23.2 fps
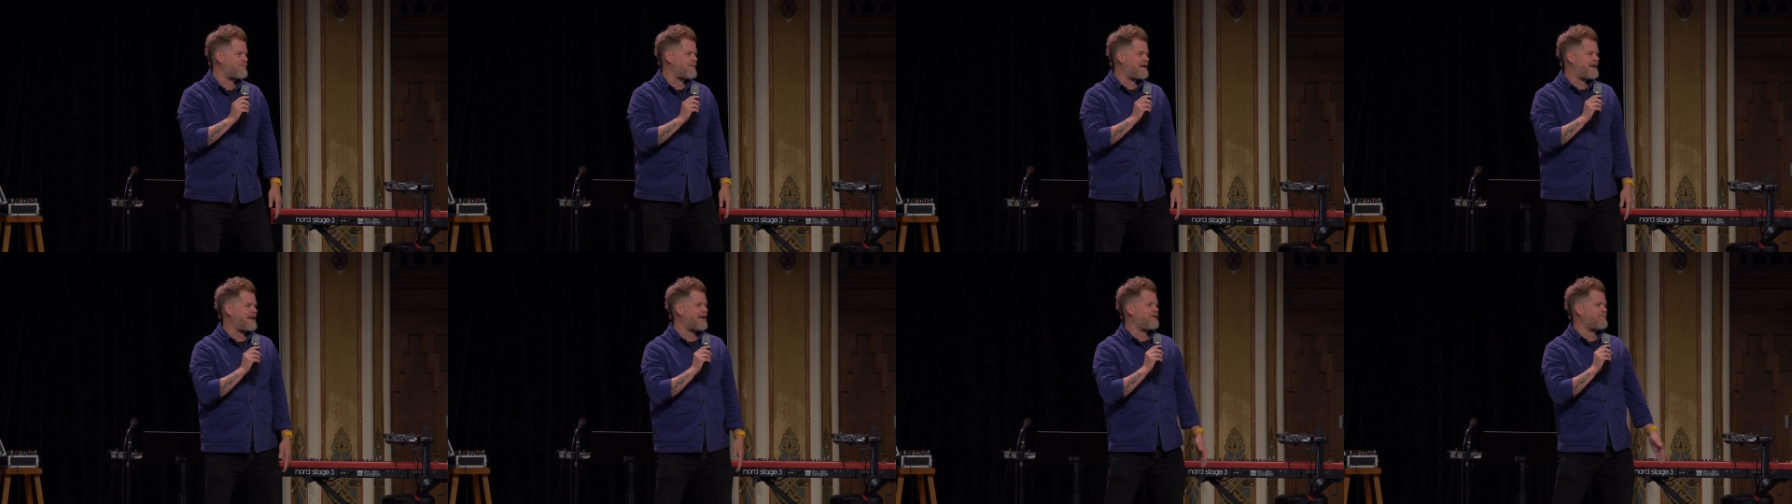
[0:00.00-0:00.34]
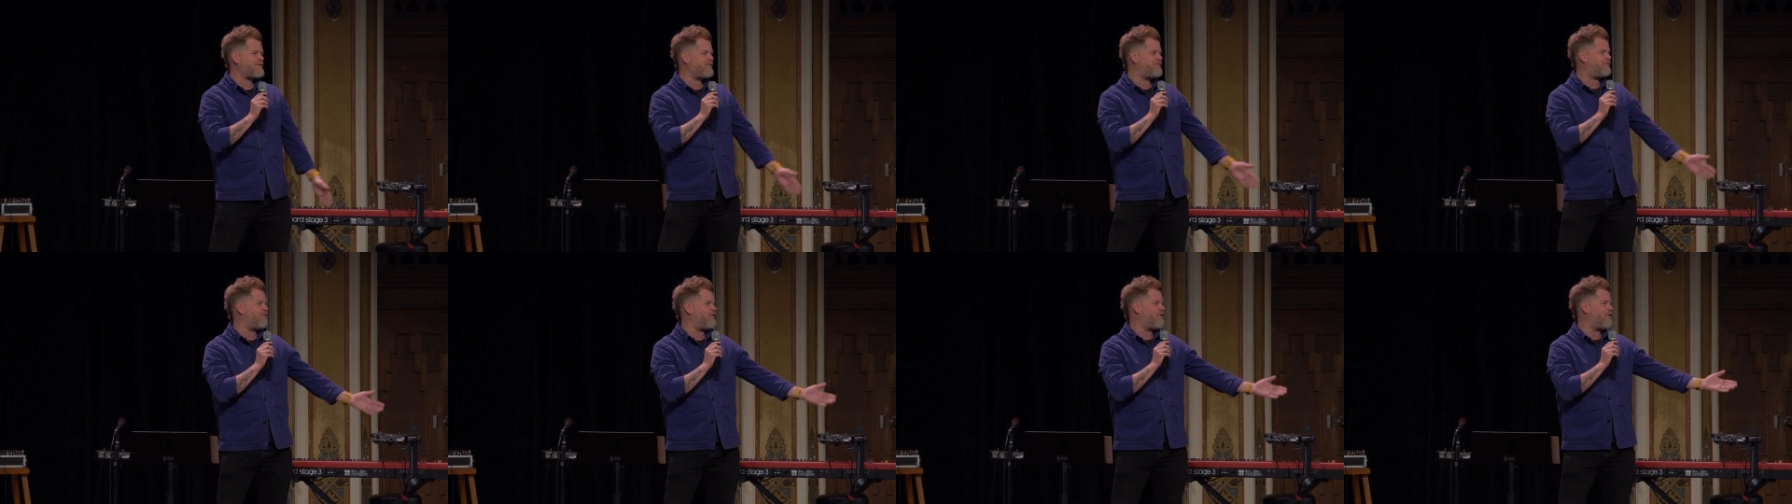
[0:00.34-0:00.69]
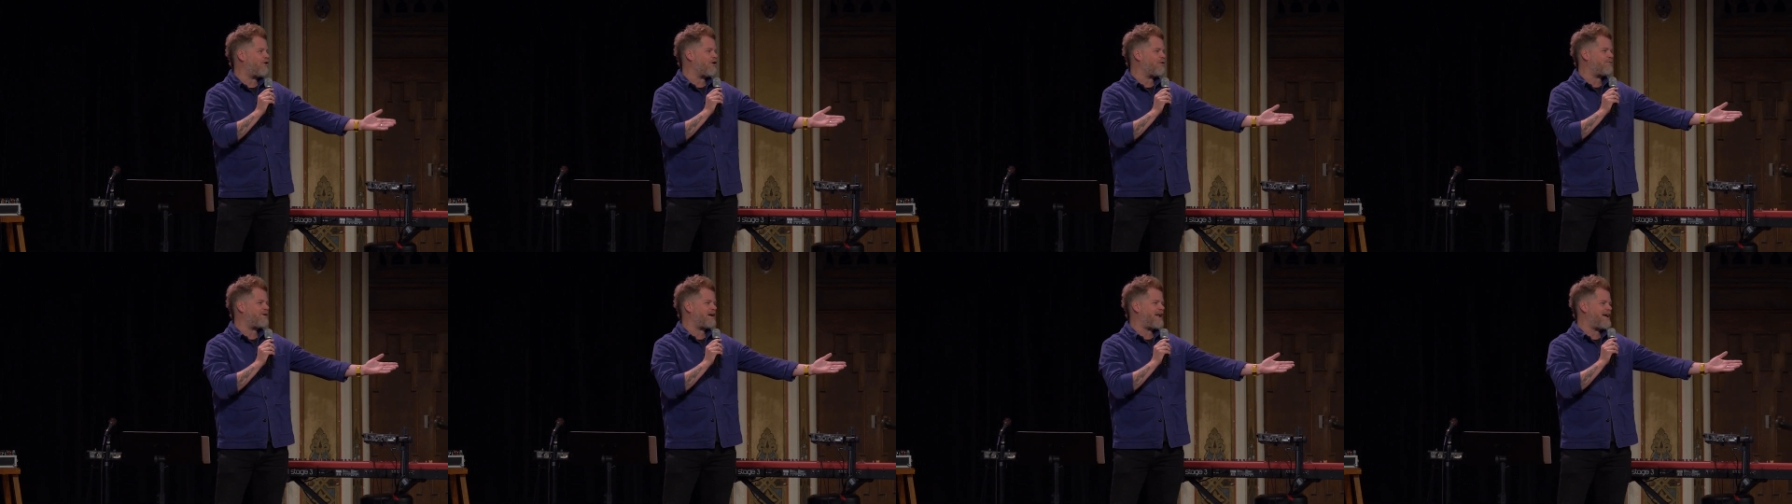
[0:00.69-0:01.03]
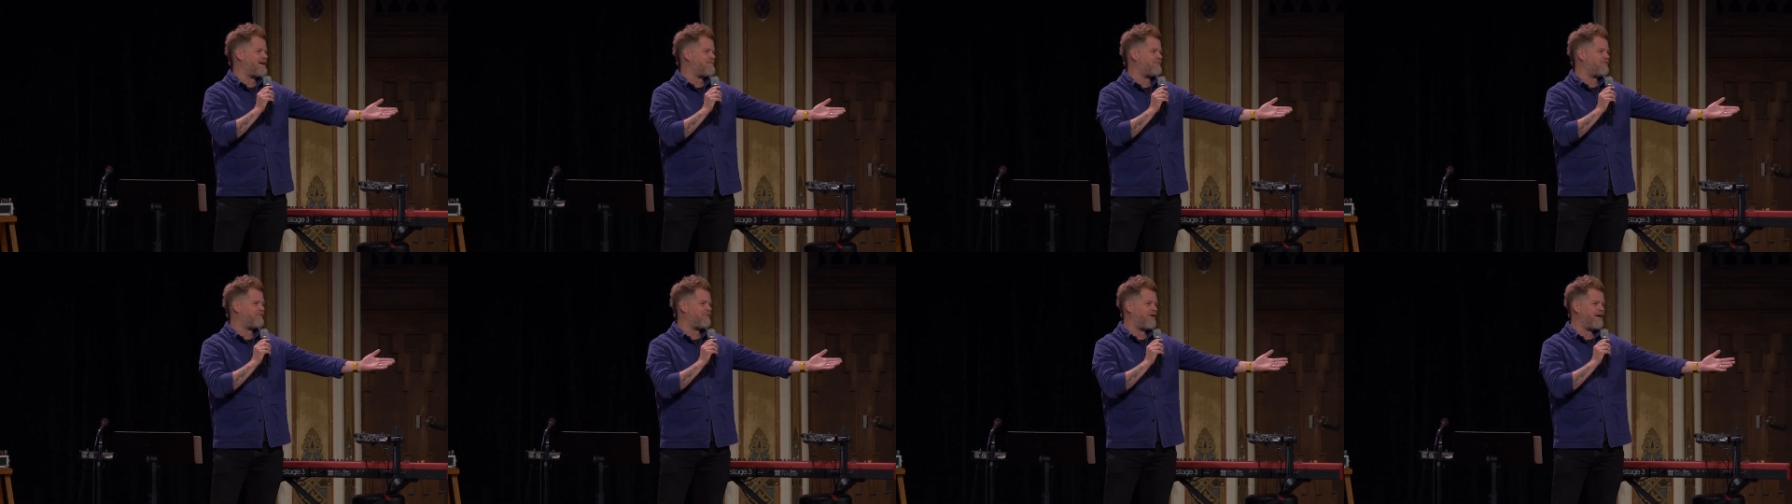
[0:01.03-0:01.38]
been here before, but I
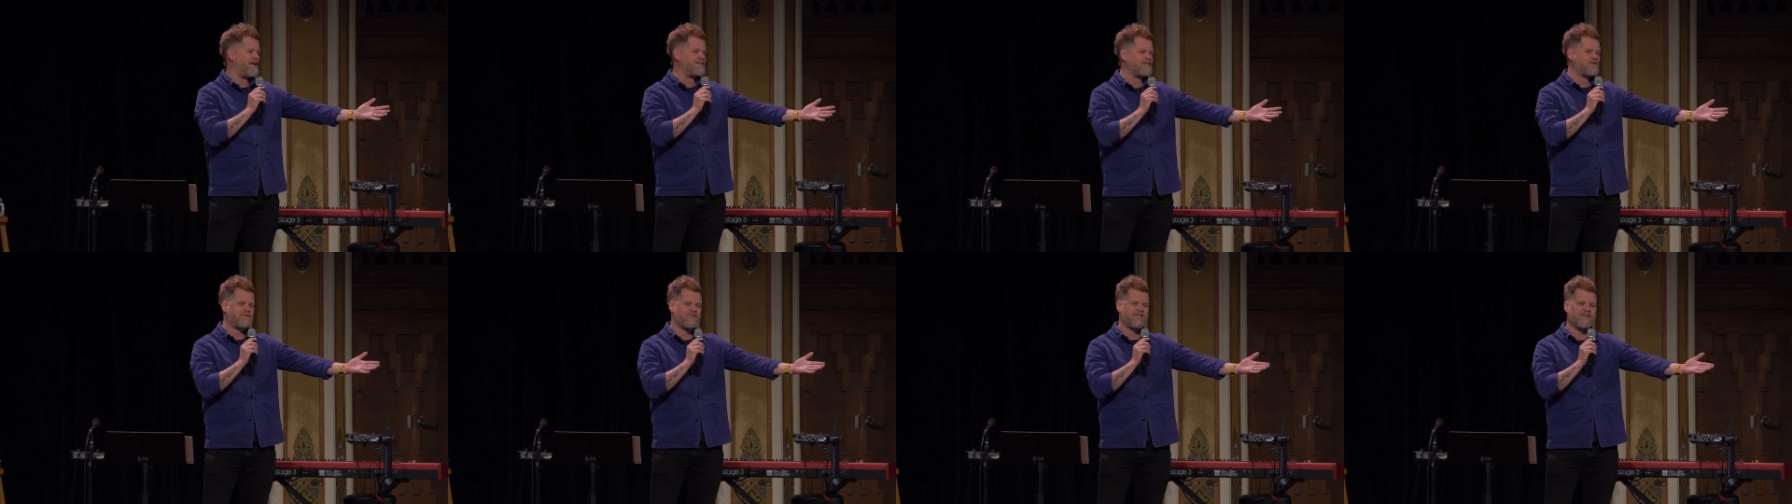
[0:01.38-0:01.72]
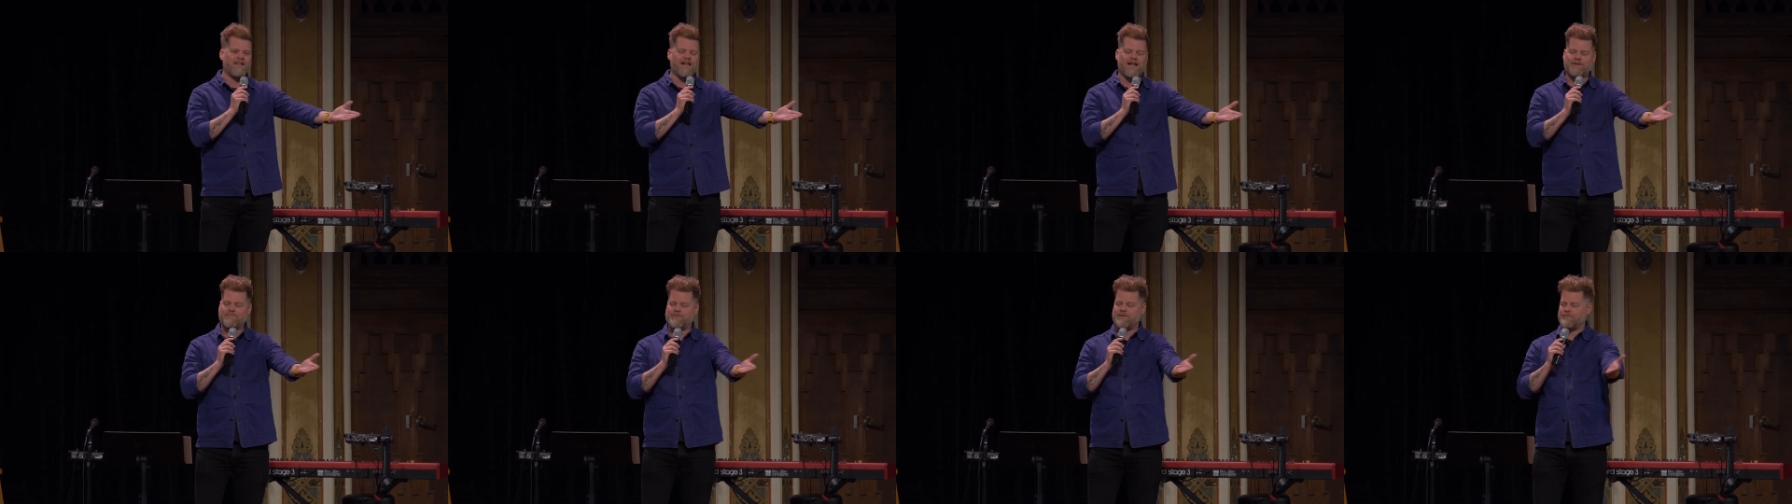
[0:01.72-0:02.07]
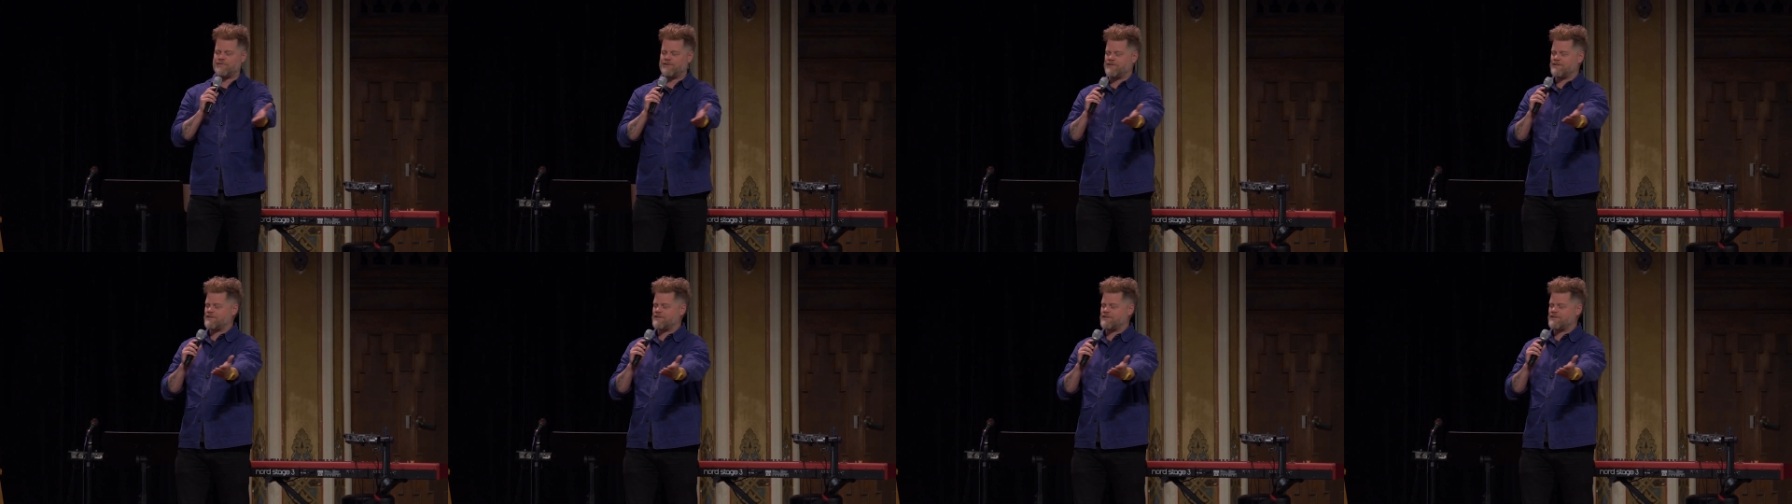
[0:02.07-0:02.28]
am friends with a lot of people